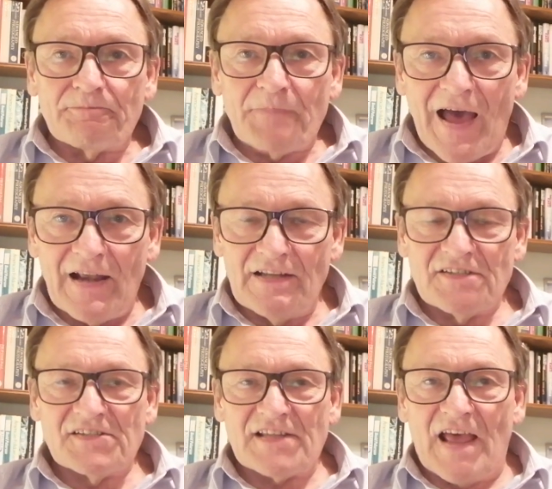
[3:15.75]

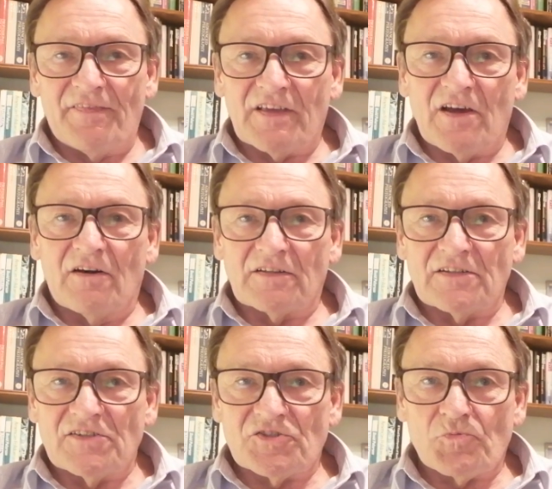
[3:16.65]
palace and the
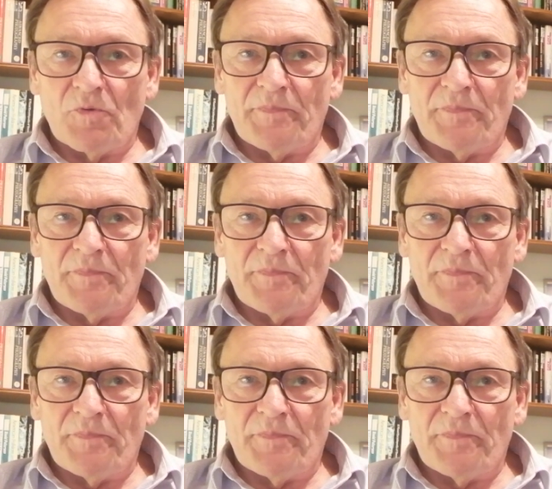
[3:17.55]
gardens were